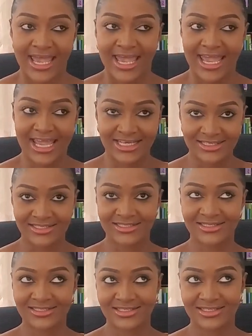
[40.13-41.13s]

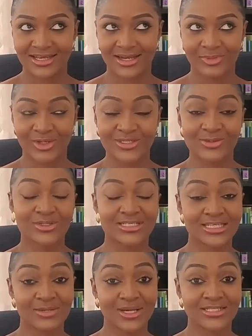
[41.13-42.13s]
And because I want to
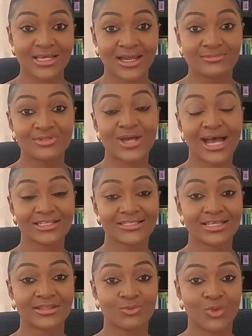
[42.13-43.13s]
take my time to
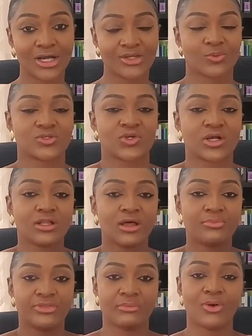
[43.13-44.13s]
answer them well, I don't want to
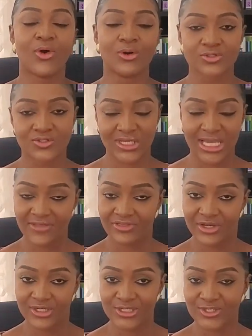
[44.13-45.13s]
clump them all
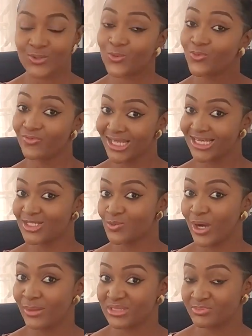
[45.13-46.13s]
together. So that is
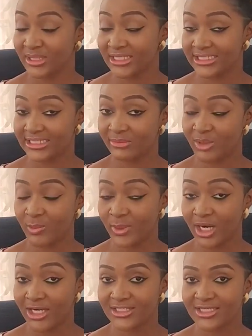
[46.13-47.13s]
why I'm splitting them
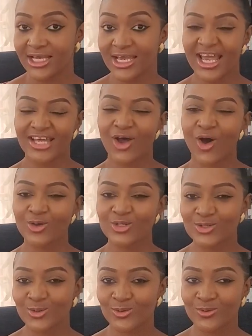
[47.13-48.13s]
apart. And
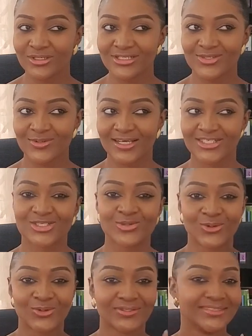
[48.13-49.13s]
also so that you
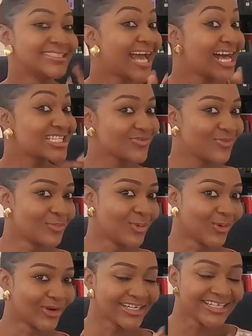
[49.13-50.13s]
will ask for more.